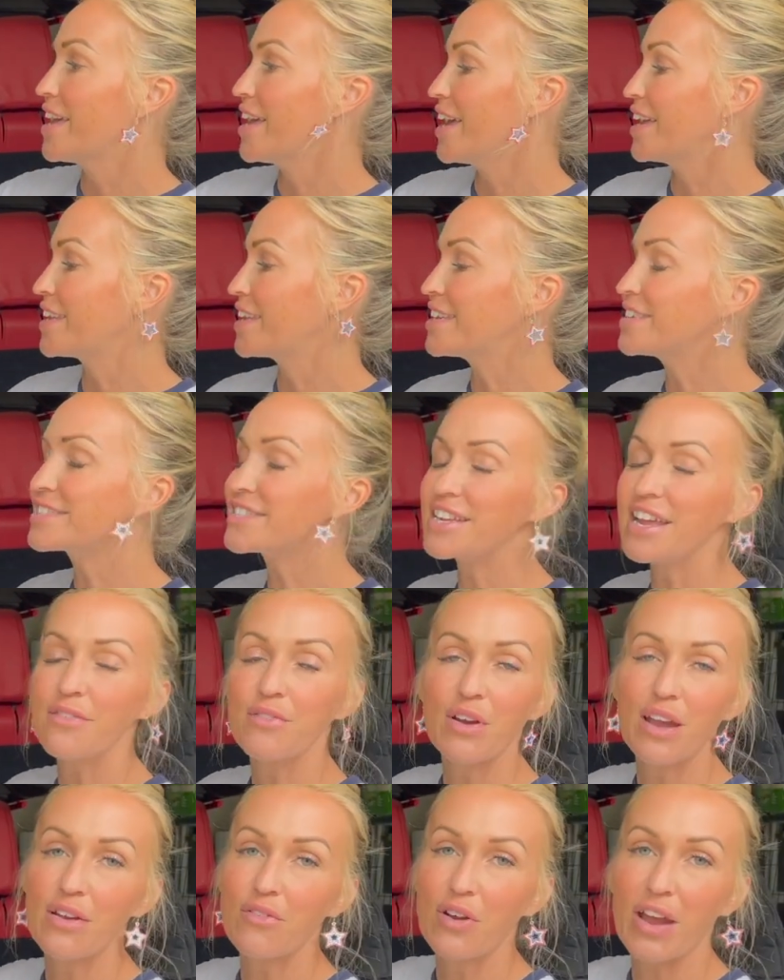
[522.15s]
And he's
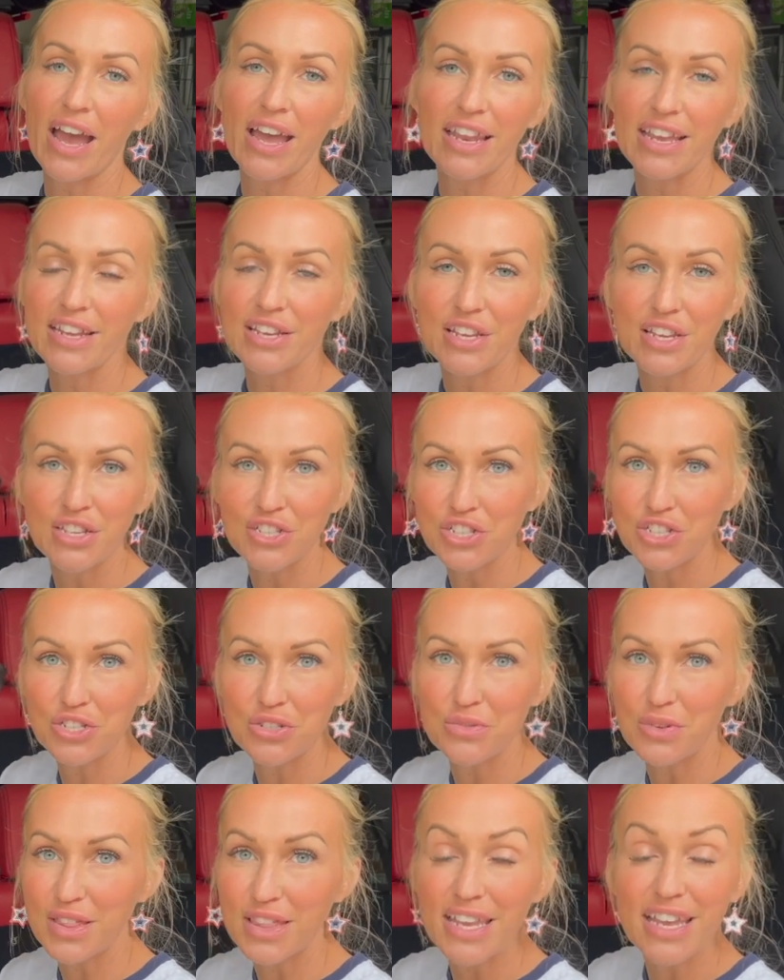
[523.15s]
never, ever had any issue
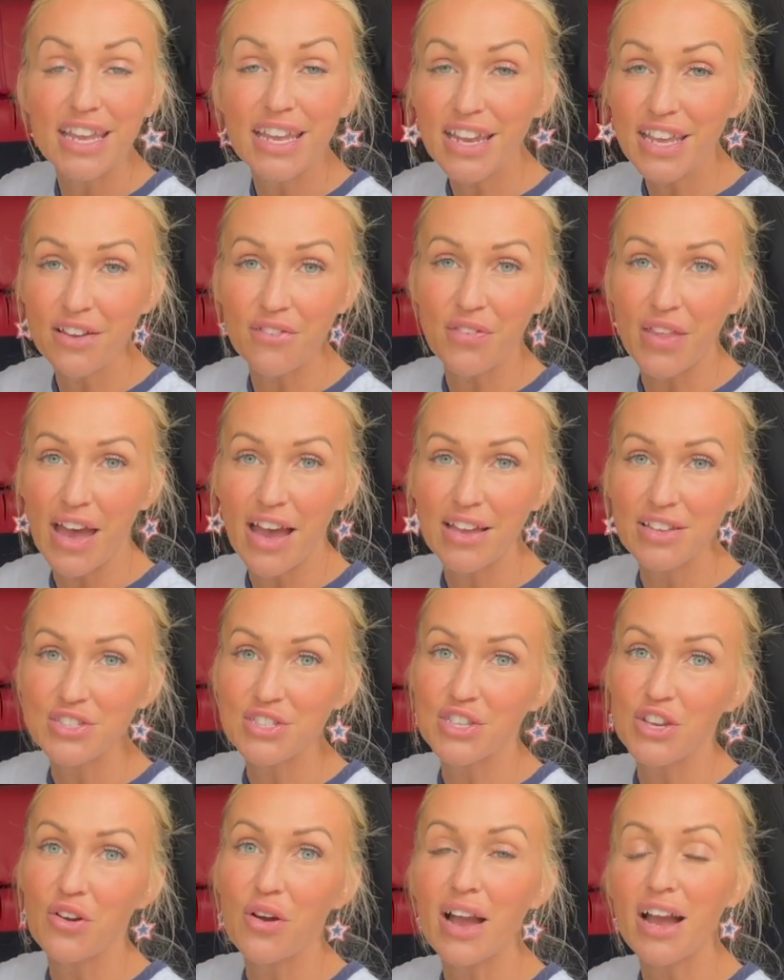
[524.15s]
with any of that.
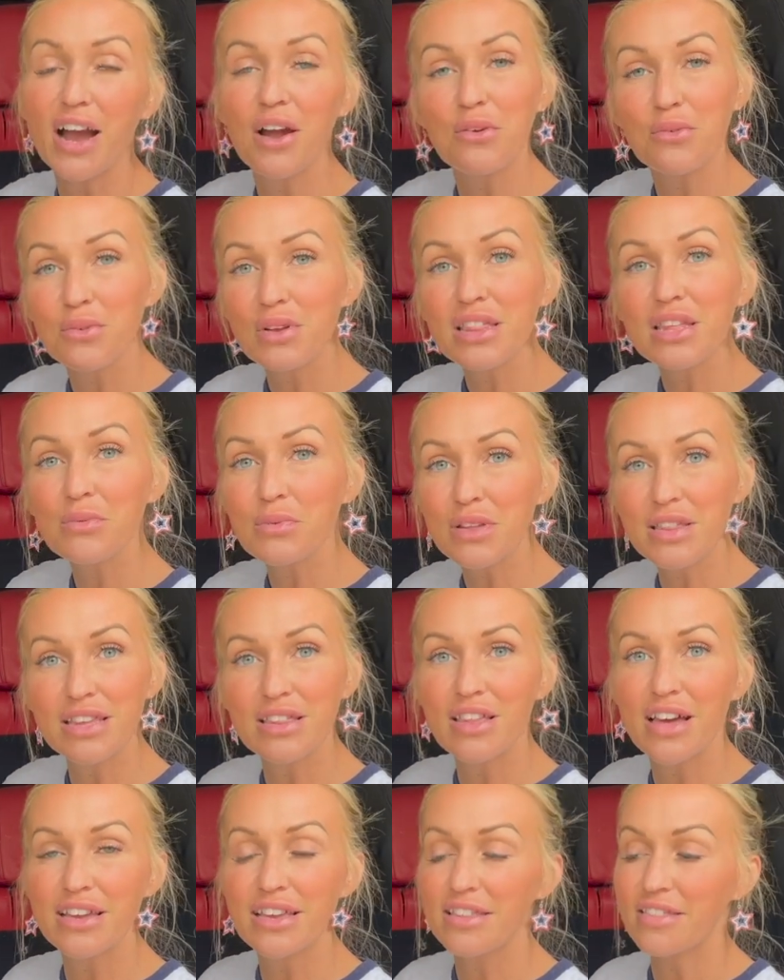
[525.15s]
So I got really, really
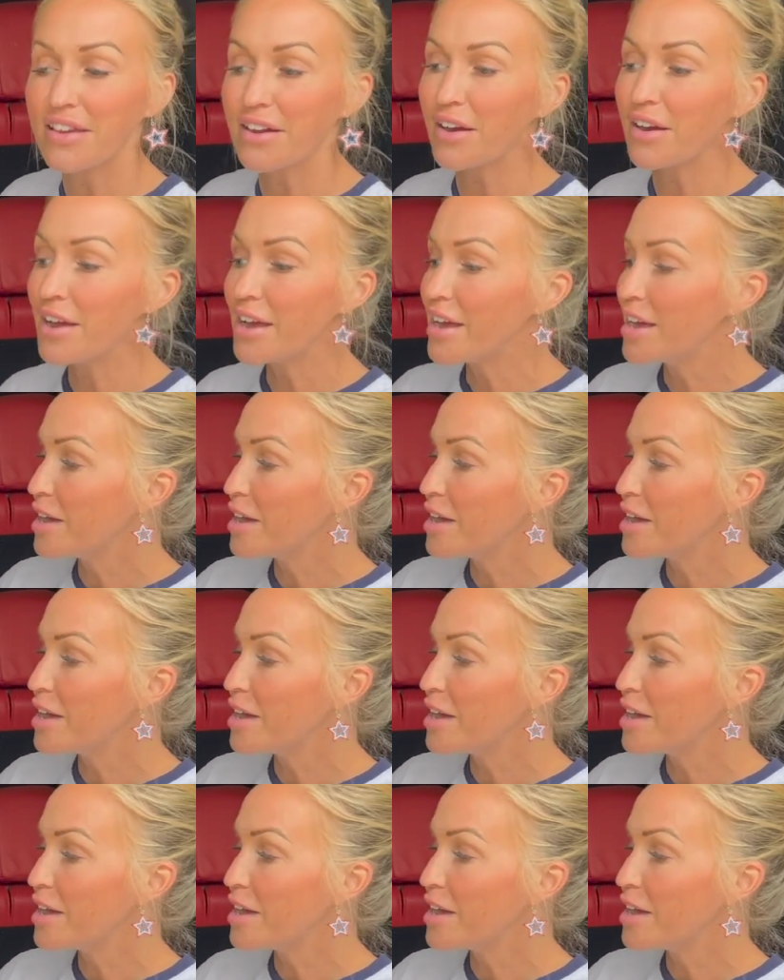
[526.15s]
lucky there.